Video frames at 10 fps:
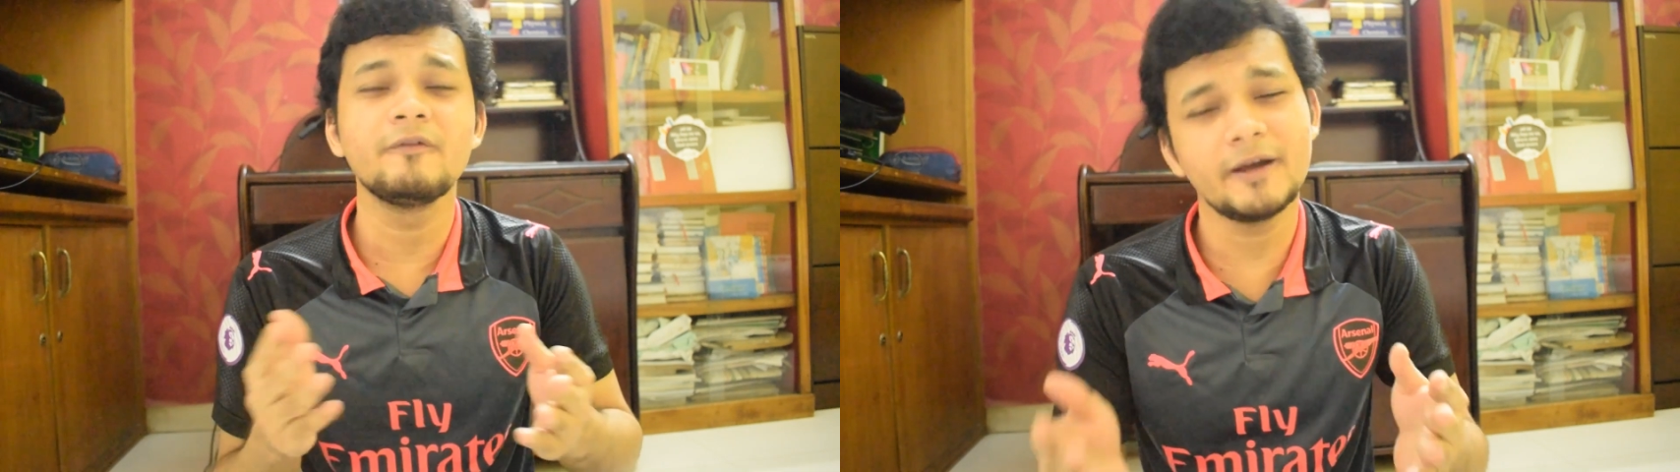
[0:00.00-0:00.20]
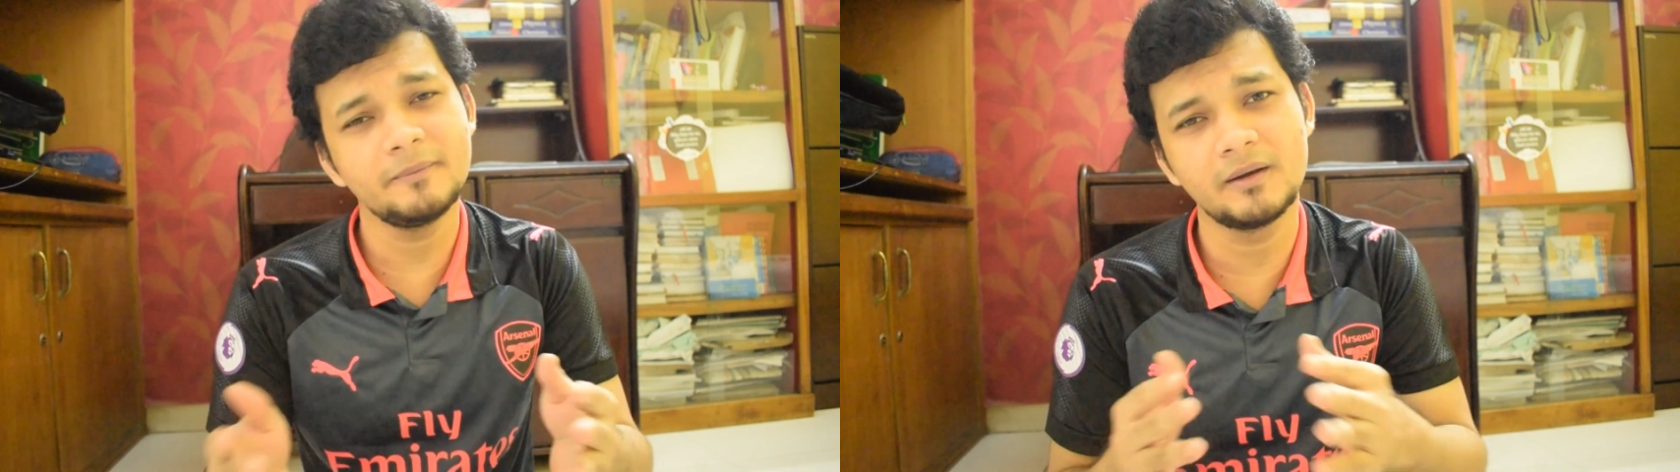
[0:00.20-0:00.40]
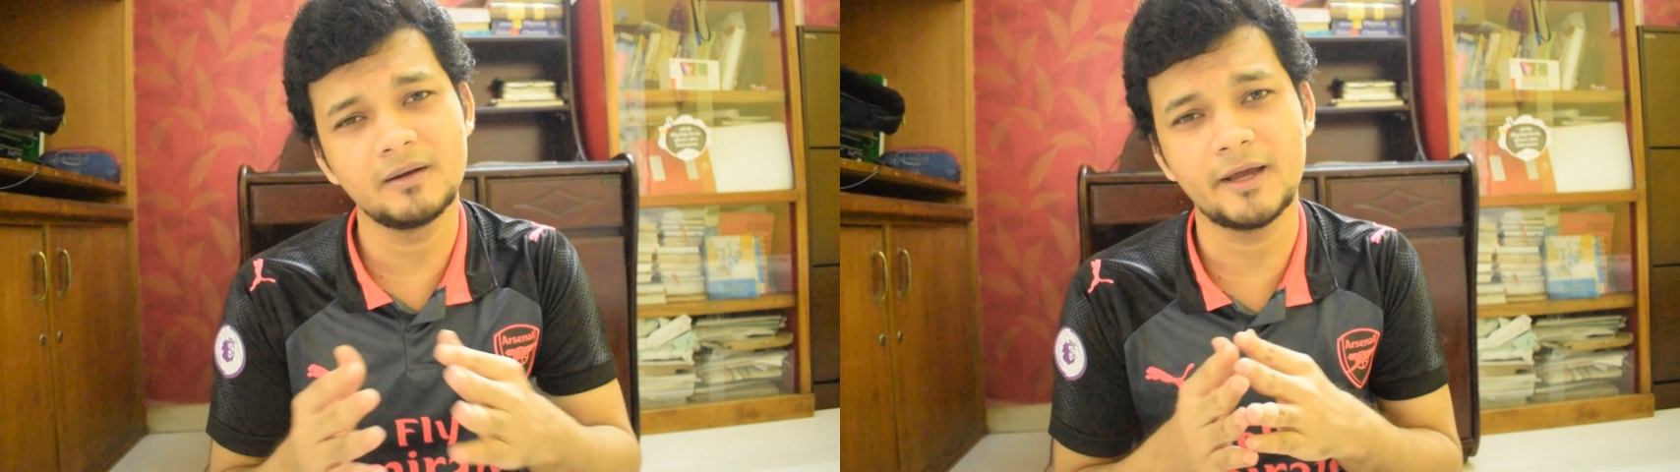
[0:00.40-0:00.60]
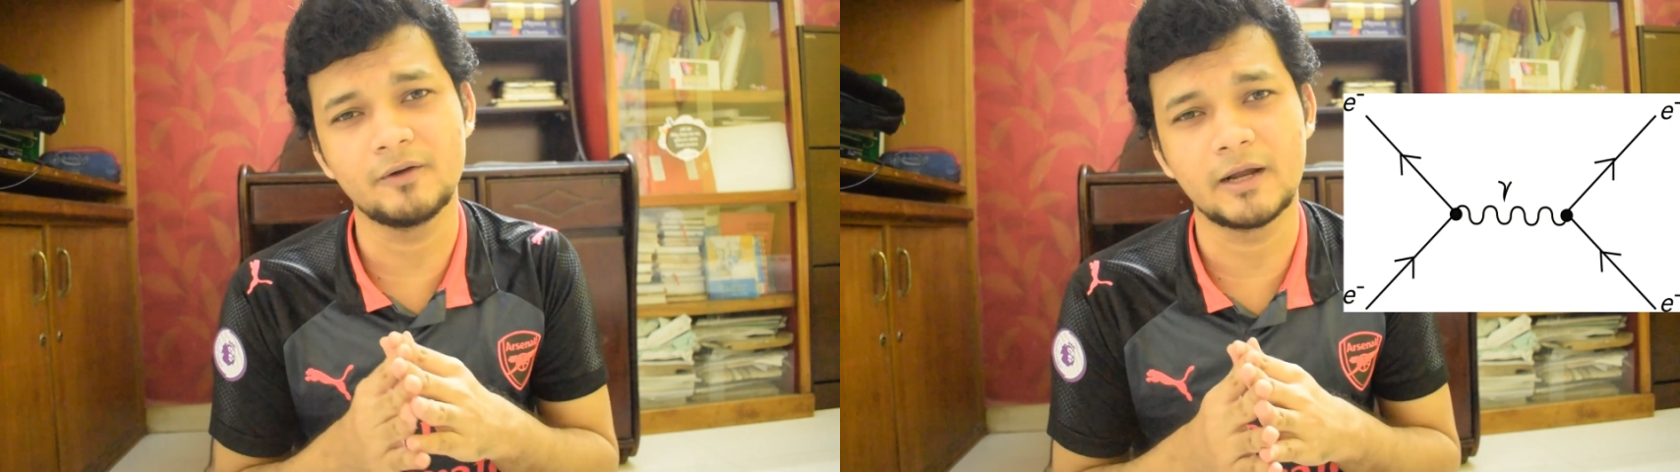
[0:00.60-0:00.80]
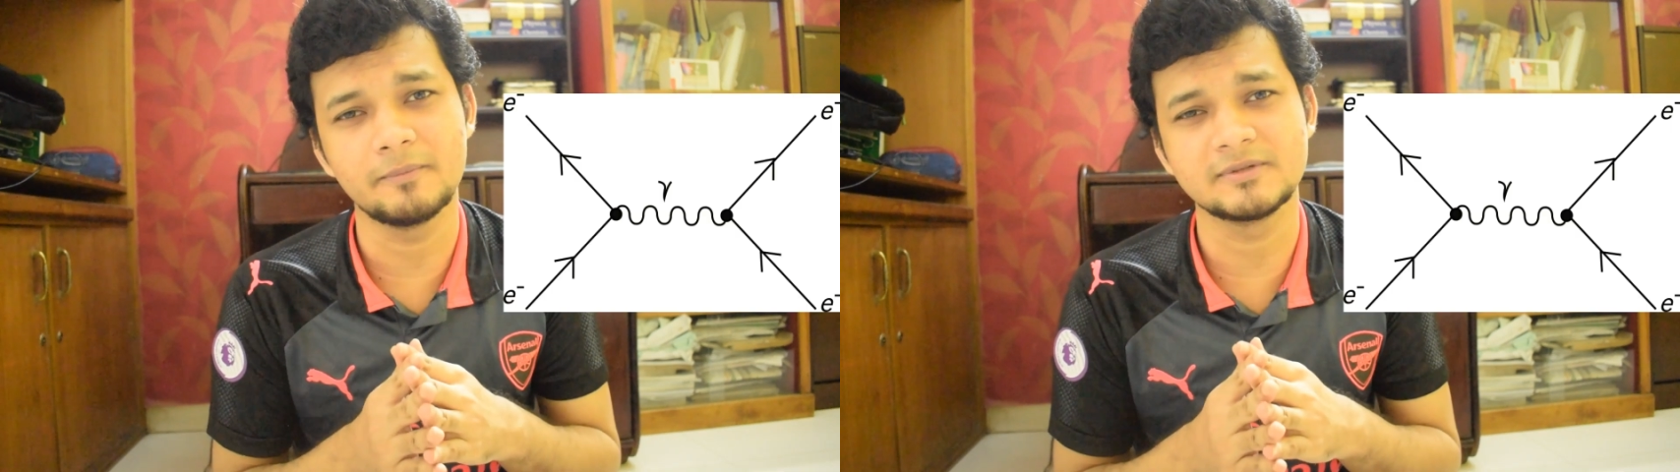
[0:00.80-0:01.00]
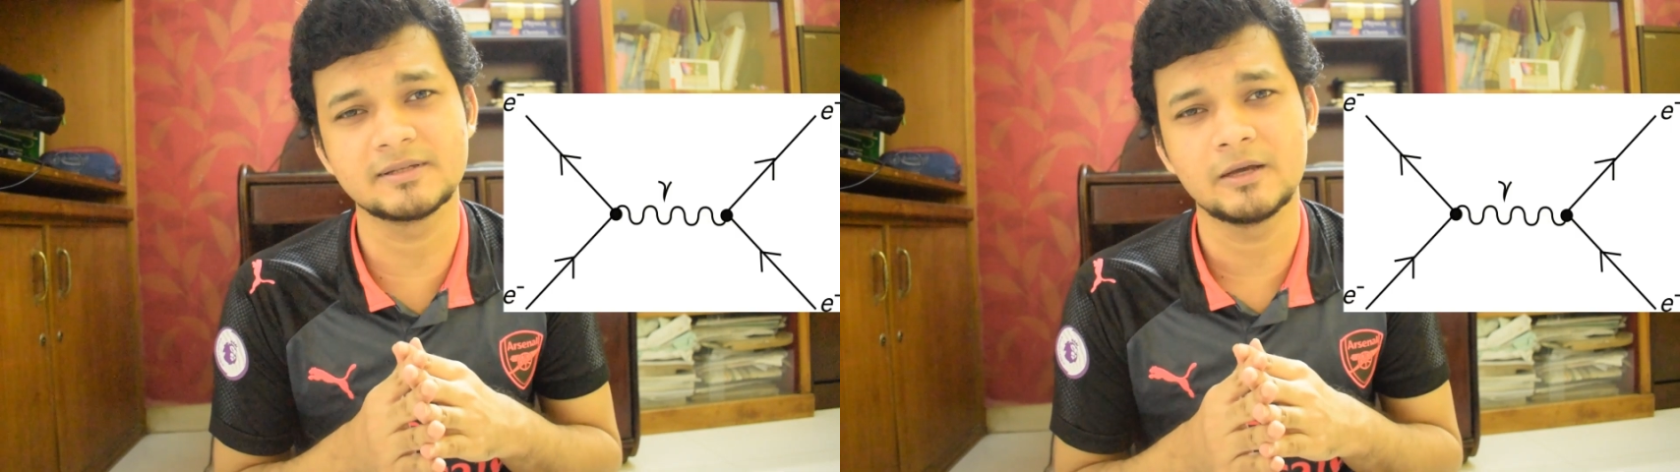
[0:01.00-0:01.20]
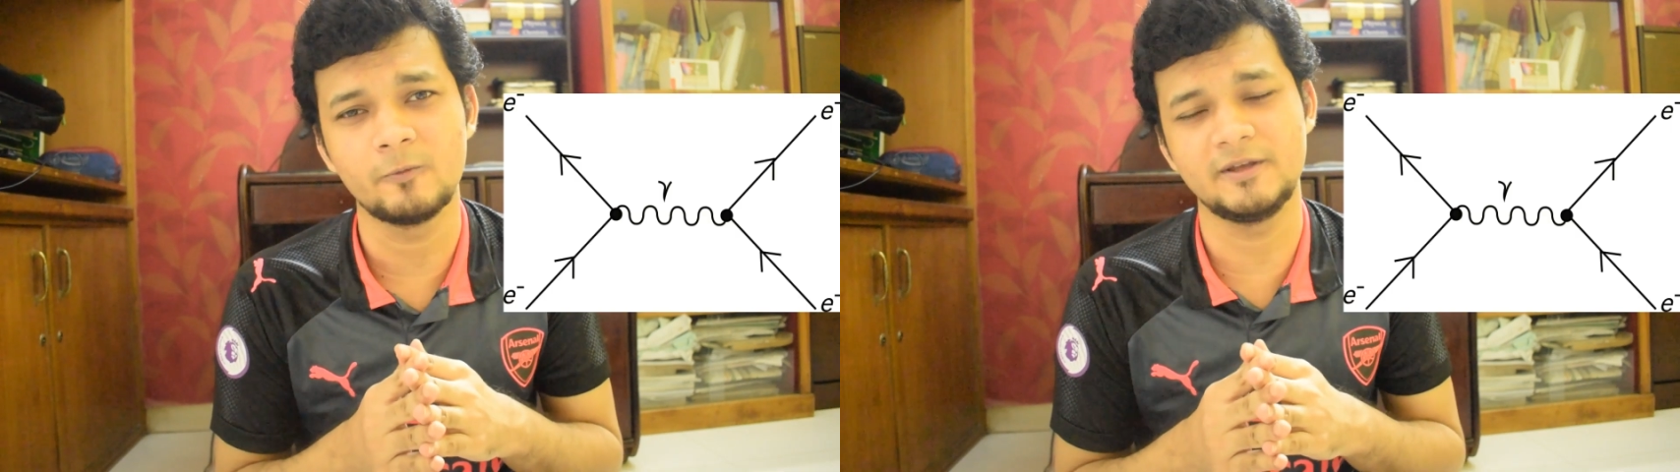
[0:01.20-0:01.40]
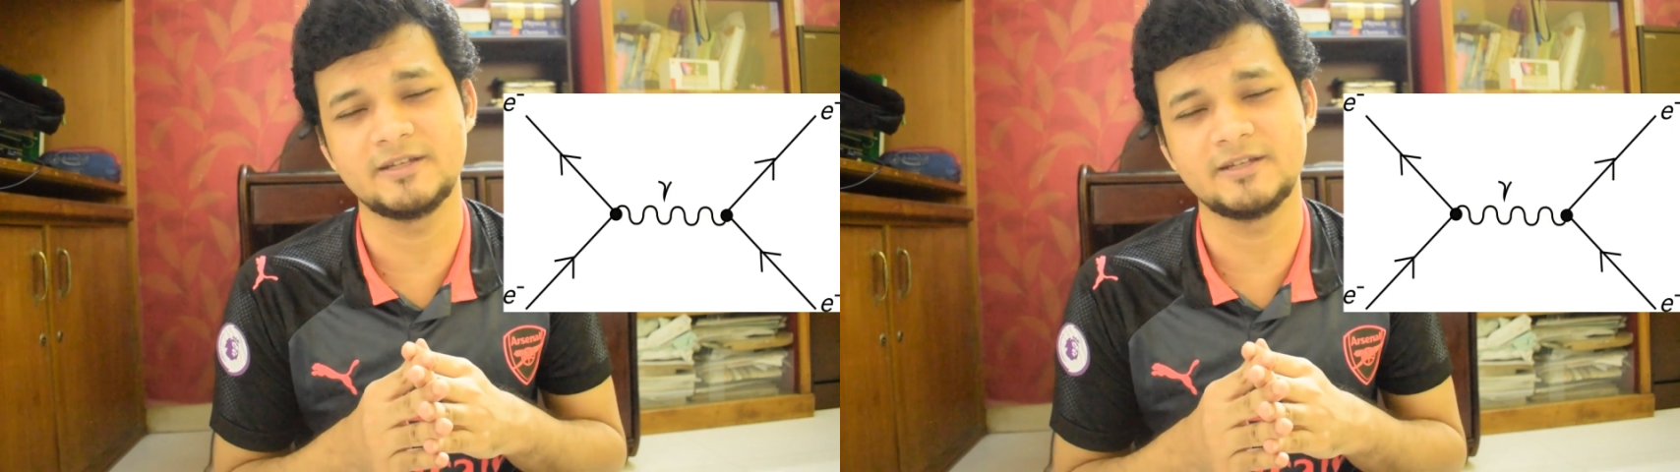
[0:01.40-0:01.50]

Feynman diagrams,